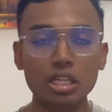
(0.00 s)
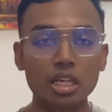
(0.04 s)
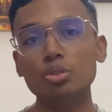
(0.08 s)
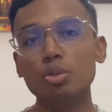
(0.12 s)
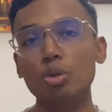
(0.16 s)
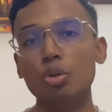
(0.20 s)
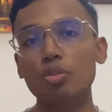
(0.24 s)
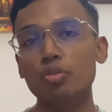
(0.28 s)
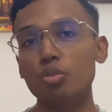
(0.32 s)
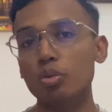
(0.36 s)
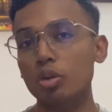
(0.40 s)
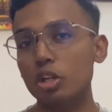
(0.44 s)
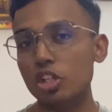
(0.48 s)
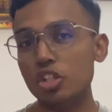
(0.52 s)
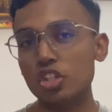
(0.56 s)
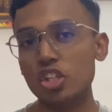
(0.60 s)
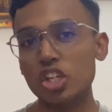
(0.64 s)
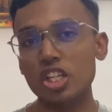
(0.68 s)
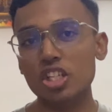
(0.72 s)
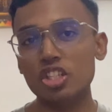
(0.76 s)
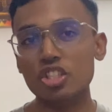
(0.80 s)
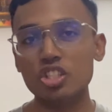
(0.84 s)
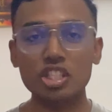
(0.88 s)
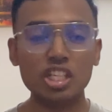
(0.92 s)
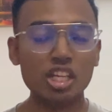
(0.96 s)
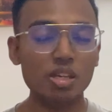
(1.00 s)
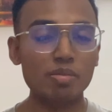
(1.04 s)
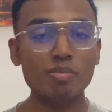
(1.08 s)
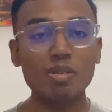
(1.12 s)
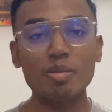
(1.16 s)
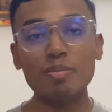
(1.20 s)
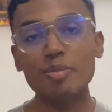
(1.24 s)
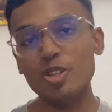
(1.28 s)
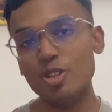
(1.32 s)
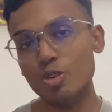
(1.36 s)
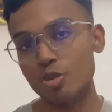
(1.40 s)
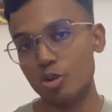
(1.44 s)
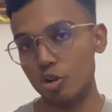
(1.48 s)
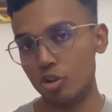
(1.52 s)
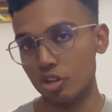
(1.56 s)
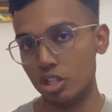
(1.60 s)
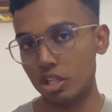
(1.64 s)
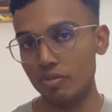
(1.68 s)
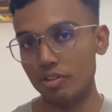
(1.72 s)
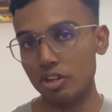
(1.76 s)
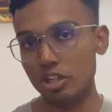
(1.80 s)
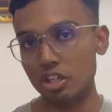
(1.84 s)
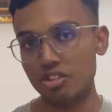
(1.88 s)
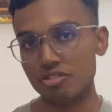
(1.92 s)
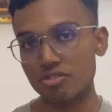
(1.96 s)
So if you want to change, then maybe you could
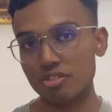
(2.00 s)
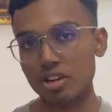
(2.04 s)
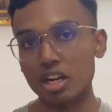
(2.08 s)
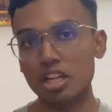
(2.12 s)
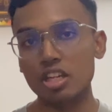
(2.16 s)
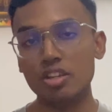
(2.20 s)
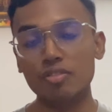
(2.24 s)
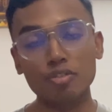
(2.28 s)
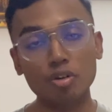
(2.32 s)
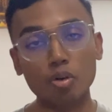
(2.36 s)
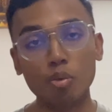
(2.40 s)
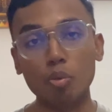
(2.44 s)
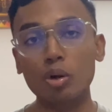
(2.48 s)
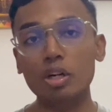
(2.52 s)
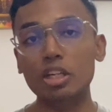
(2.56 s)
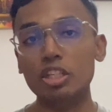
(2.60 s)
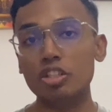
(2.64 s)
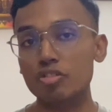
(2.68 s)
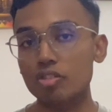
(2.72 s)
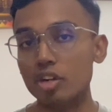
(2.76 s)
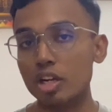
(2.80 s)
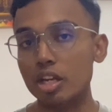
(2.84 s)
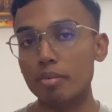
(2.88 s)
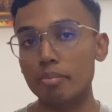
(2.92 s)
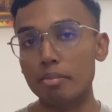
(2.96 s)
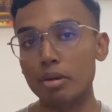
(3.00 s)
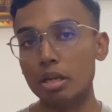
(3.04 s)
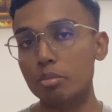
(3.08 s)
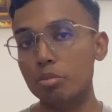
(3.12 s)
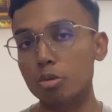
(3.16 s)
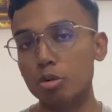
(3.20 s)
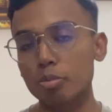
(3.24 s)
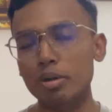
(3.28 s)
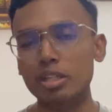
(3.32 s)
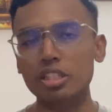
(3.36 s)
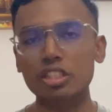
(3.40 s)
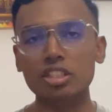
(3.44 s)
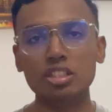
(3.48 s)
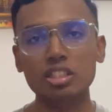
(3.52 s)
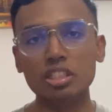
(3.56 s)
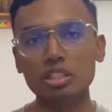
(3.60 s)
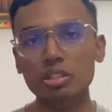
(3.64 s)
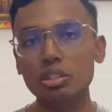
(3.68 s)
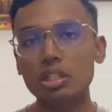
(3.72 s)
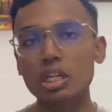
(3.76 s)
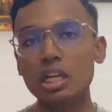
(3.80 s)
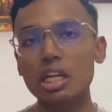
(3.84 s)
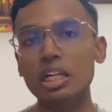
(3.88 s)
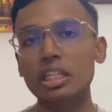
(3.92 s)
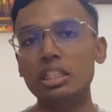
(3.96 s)
give it a try if you want to try a MacBook, but
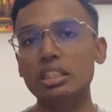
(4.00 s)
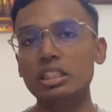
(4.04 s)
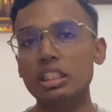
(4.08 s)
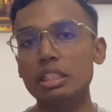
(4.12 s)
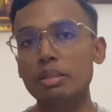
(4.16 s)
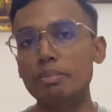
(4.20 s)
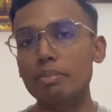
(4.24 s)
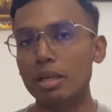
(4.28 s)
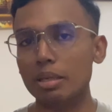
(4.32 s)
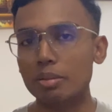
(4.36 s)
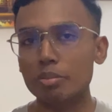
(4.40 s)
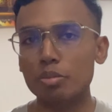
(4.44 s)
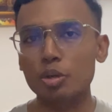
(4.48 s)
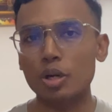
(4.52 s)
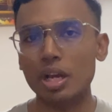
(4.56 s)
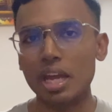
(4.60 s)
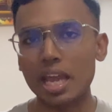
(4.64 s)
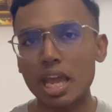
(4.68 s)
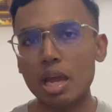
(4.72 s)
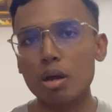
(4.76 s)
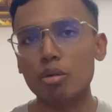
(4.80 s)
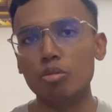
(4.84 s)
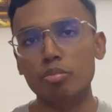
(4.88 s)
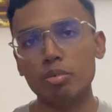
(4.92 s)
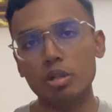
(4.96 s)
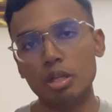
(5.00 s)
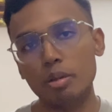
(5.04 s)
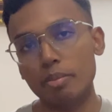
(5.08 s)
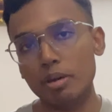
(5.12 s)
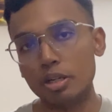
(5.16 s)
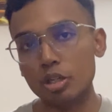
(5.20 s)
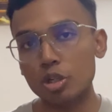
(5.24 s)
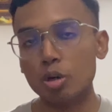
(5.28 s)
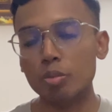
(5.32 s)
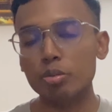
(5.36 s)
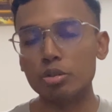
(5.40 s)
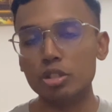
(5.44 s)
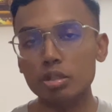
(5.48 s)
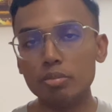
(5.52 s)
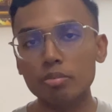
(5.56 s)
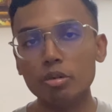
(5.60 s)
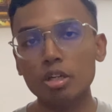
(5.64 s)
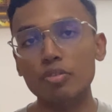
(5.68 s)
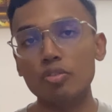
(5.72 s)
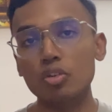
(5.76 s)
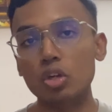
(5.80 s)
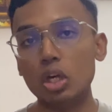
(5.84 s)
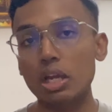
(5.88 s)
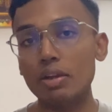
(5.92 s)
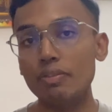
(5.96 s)
still the MacBook Air would be a better option. But
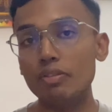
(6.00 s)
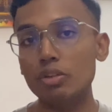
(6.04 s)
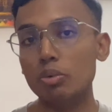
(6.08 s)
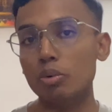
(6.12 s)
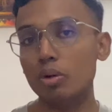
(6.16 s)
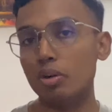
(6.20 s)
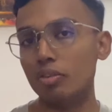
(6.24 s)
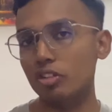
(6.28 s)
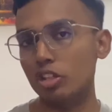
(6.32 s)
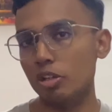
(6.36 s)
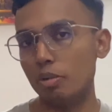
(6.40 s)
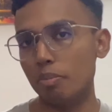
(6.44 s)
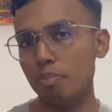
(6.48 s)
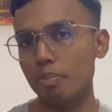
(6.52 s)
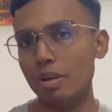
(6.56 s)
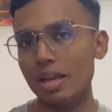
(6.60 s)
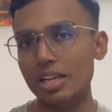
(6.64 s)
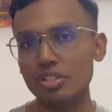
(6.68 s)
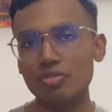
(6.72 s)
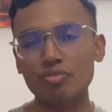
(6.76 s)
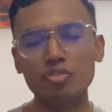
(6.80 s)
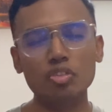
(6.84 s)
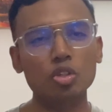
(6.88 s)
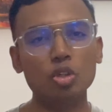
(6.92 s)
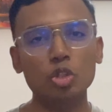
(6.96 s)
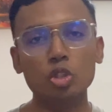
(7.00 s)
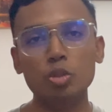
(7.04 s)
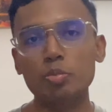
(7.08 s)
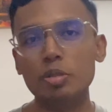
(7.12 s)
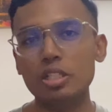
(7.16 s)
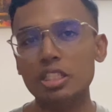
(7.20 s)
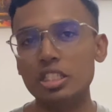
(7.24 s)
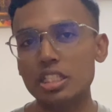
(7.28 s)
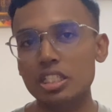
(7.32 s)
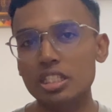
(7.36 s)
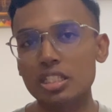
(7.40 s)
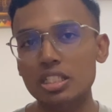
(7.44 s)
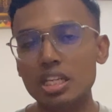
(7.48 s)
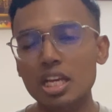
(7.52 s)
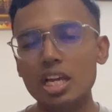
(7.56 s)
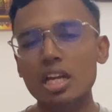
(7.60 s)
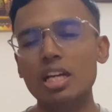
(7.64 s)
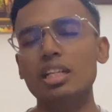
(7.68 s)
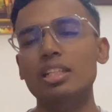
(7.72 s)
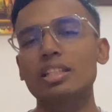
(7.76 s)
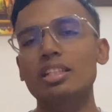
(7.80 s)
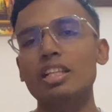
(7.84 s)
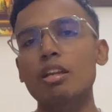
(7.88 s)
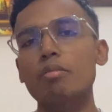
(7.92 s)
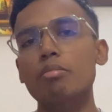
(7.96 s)
if you're having one of the best Windows PCs,
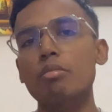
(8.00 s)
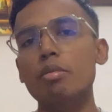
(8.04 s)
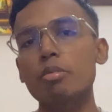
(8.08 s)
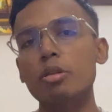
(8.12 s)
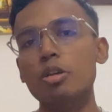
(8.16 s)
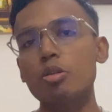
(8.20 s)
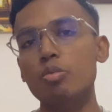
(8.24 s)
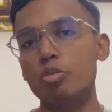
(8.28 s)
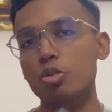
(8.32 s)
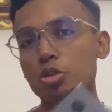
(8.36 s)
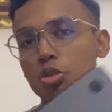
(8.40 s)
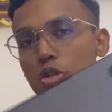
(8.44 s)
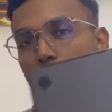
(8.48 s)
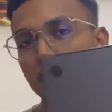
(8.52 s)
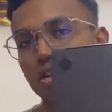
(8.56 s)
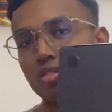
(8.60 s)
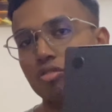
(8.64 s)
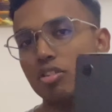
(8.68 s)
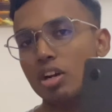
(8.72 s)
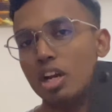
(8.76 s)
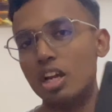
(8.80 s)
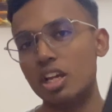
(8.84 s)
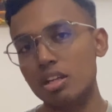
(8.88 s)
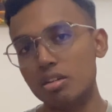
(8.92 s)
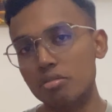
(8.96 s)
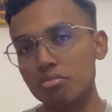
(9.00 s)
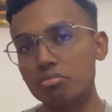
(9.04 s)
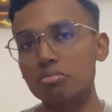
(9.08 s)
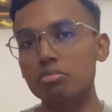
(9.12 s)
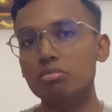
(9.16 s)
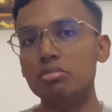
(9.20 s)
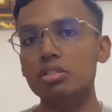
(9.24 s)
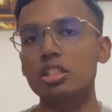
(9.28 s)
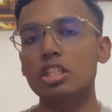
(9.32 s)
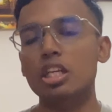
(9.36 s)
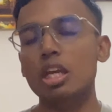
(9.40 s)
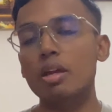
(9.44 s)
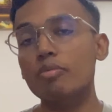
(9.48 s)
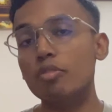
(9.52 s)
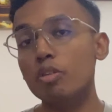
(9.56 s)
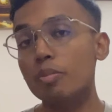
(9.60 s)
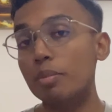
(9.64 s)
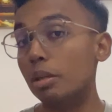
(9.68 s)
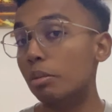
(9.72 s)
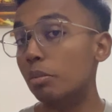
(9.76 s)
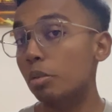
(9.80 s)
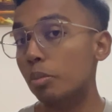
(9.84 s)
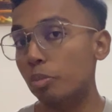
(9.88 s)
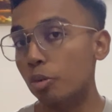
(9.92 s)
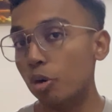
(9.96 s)
then maybe you can try the M4
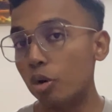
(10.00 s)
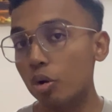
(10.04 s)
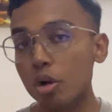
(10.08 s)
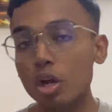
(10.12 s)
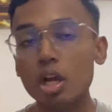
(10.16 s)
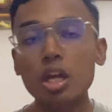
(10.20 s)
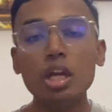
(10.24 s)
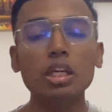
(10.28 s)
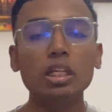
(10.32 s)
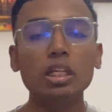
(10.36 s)
MacBook Pro.